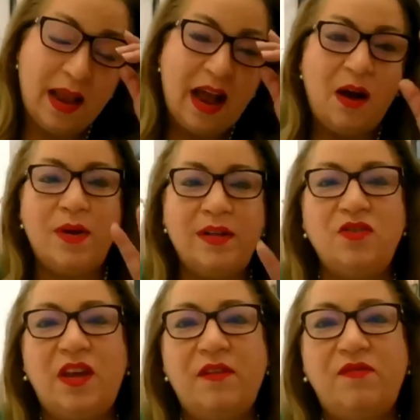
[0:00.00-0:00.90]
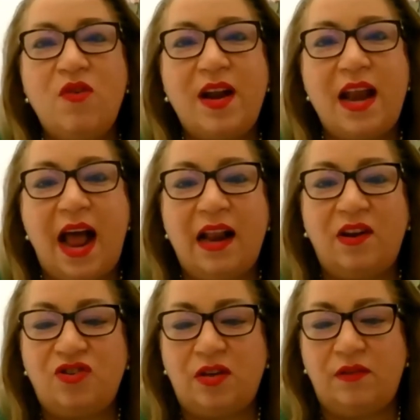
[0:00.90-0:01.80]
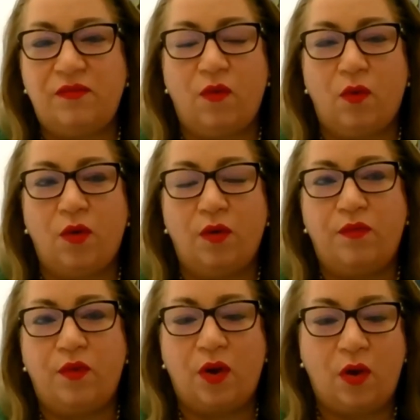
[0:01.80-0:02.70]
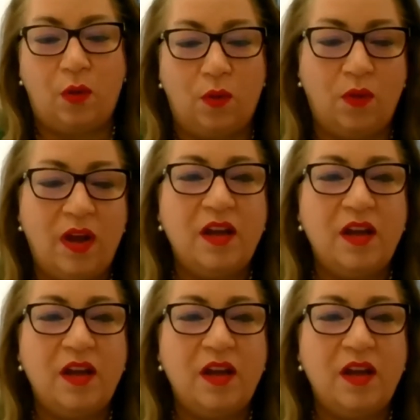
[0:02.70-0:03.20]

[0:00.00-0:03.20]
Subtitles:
I want to give you an analogy for you.